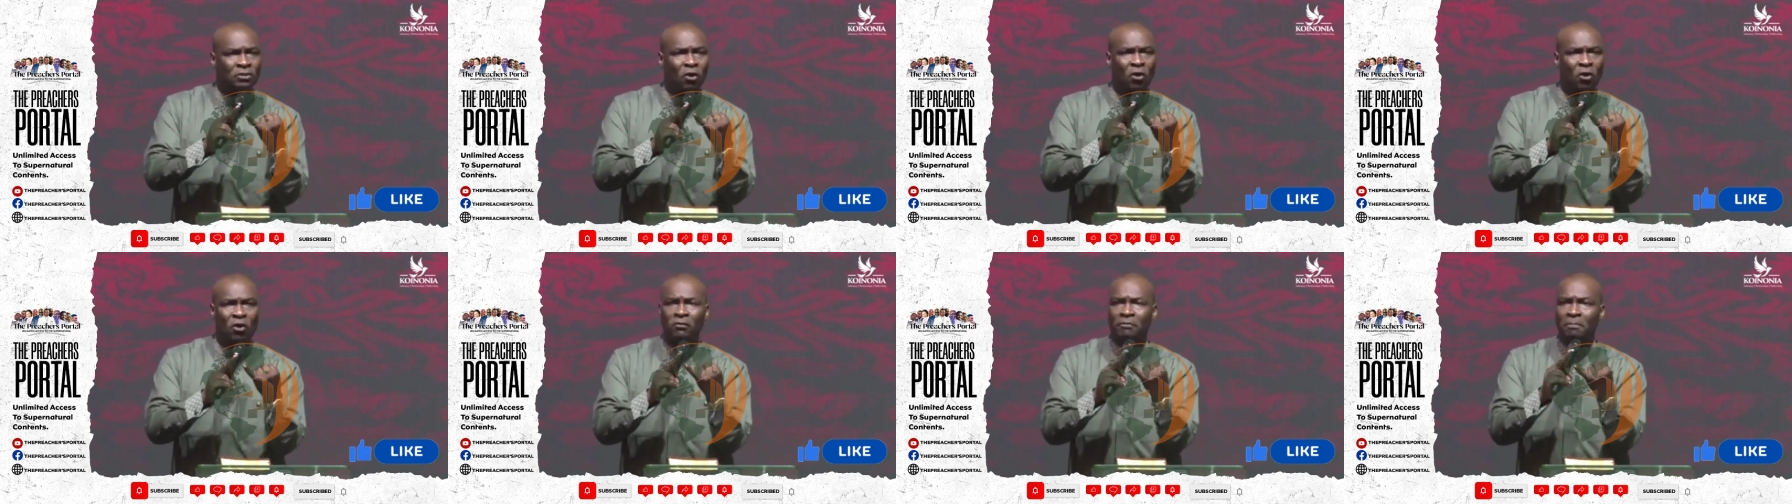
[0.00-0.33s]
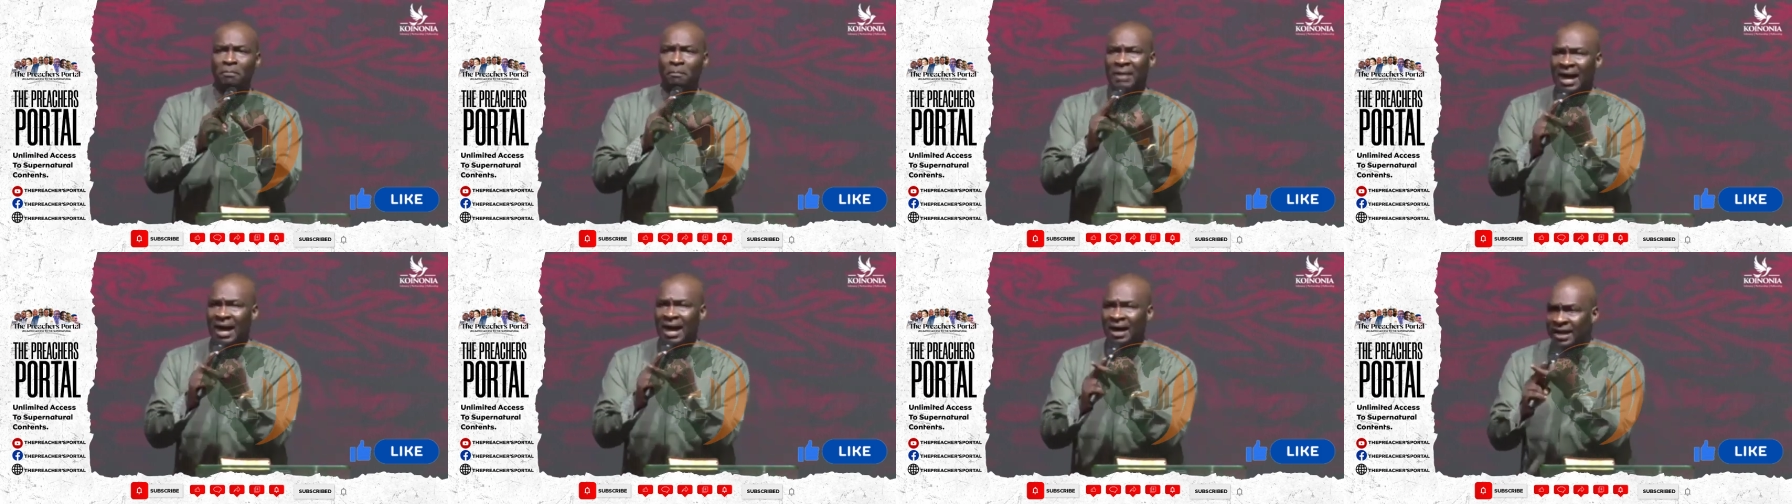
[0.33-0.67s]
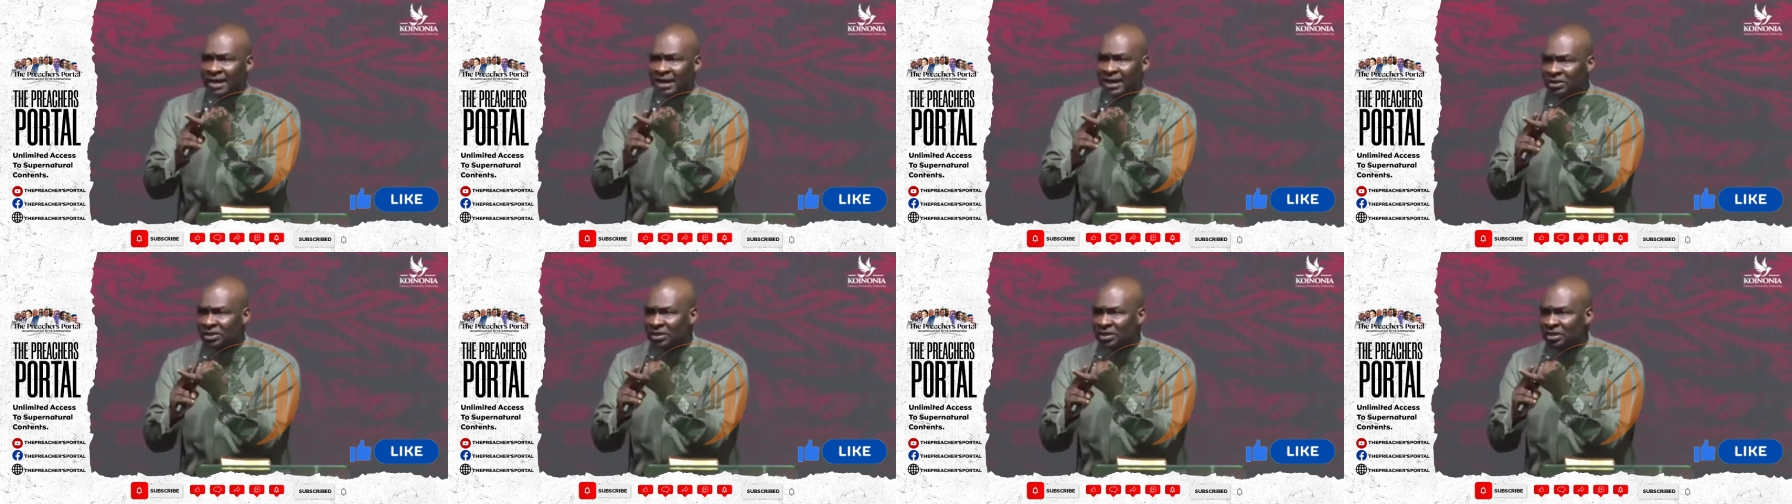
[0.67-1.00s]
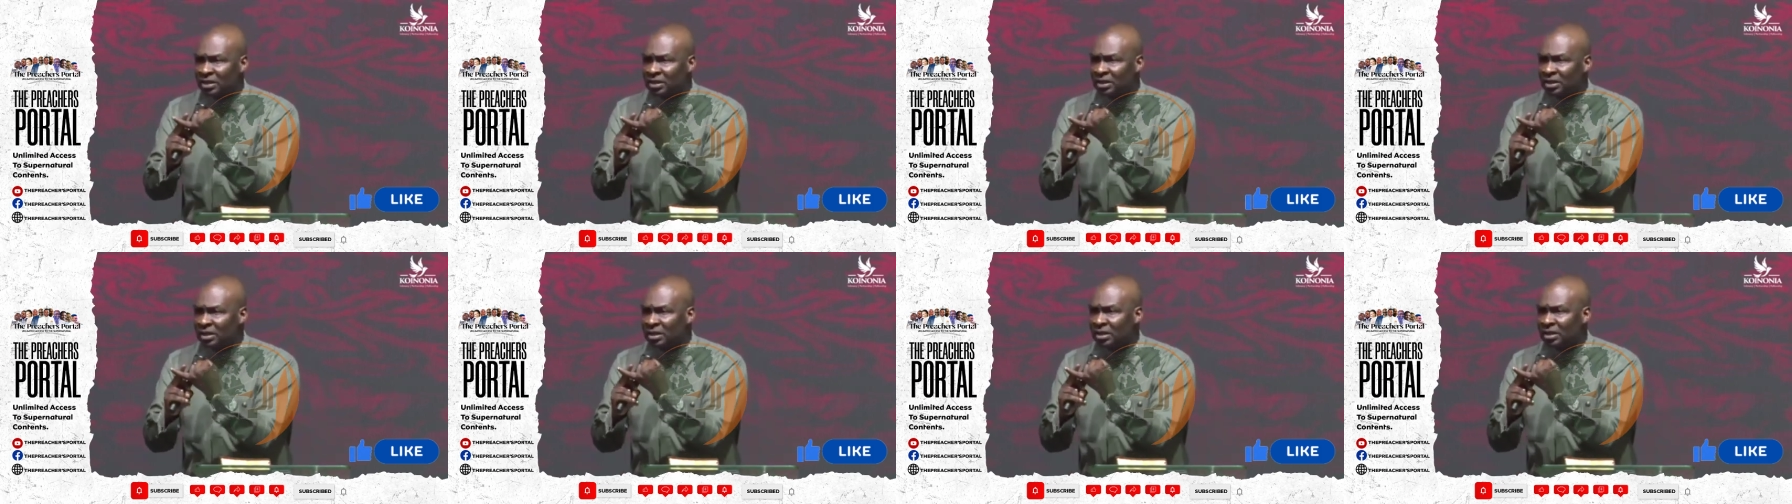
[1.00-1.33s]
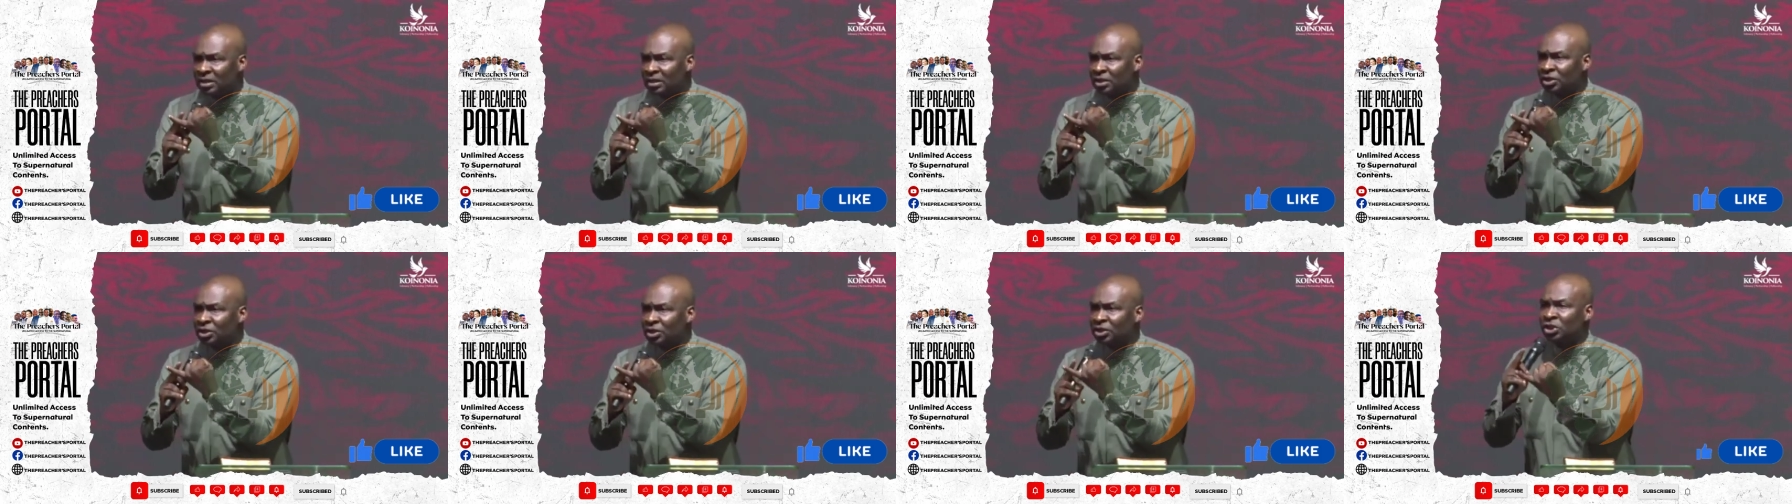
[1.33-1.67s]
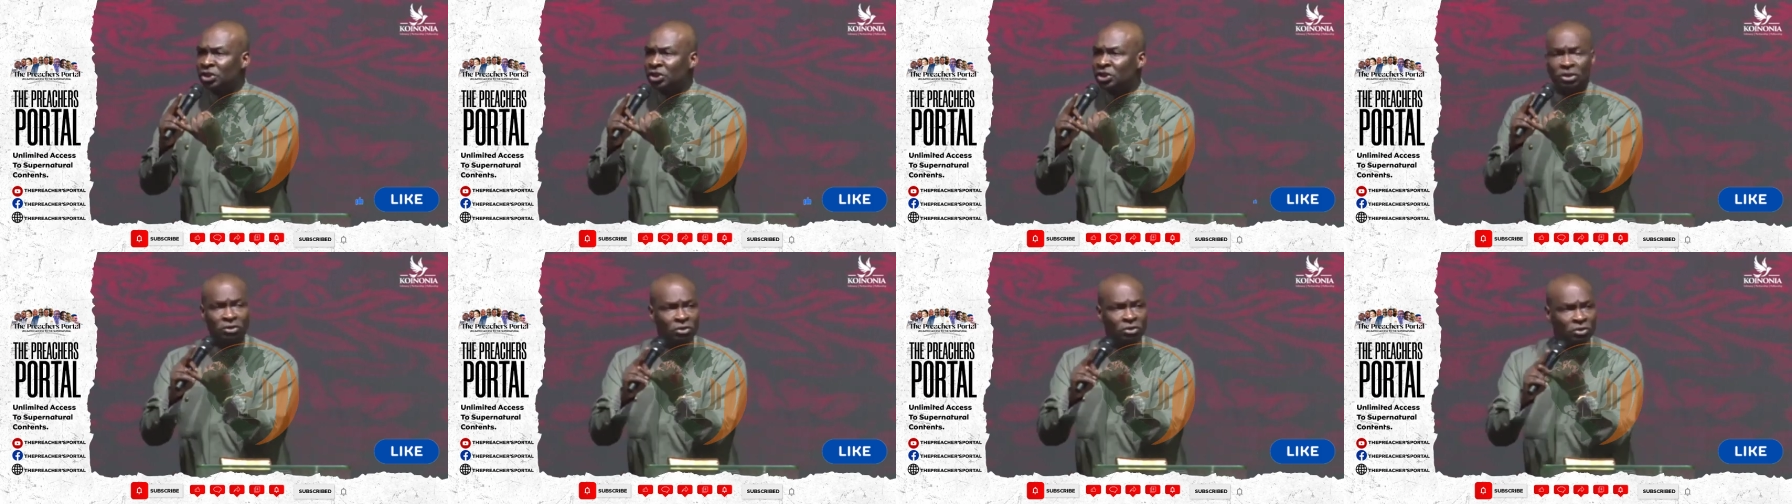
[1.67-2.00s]
of marriage,
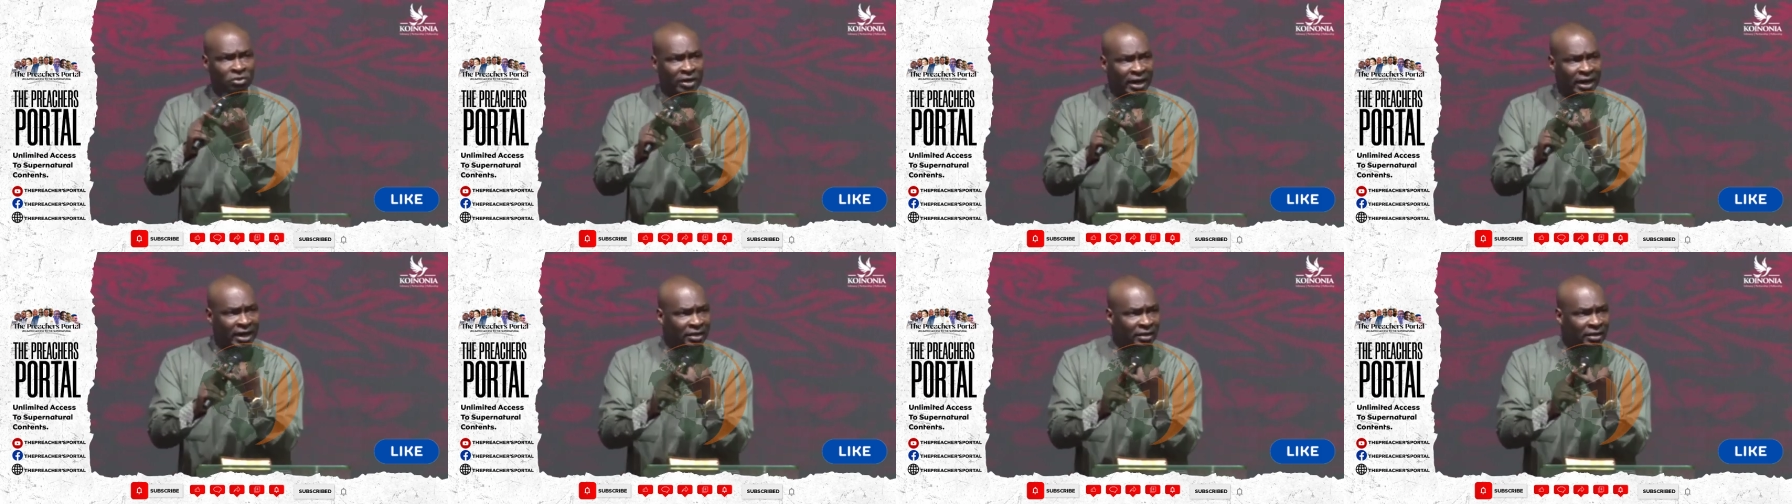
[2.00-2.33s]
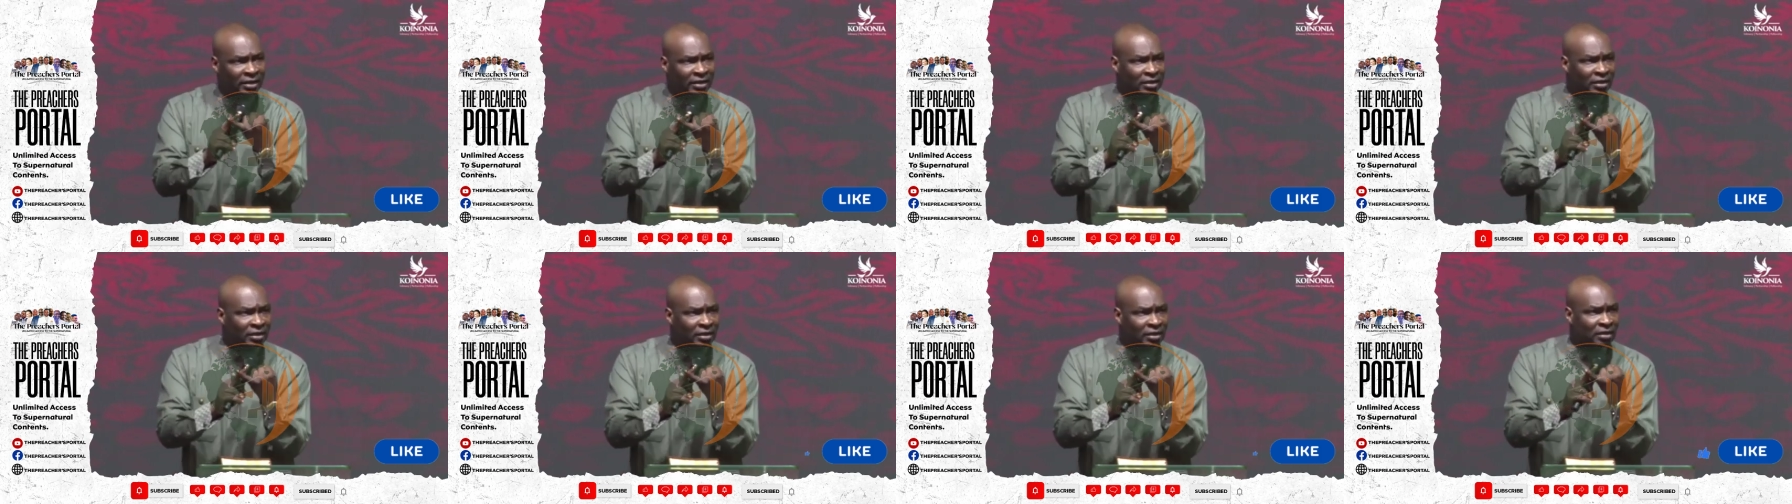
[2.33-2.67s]
children,